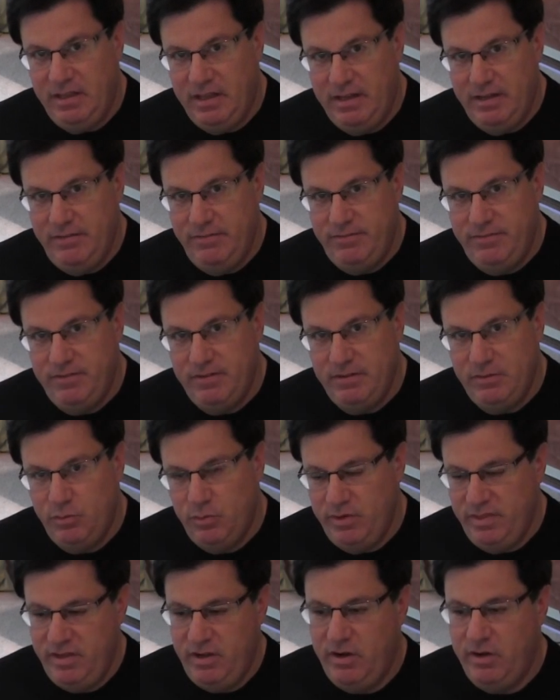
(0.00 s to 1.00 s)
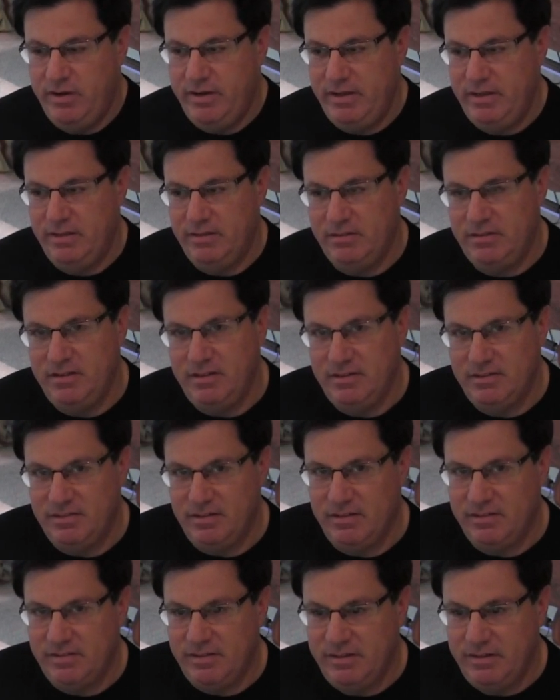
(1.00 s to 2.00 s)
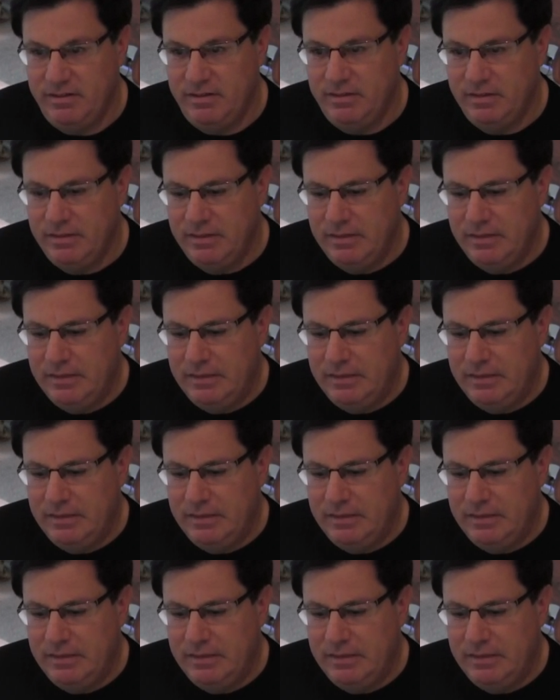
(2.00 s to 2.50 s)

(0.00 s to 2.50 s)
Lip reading: life where the audience is listening.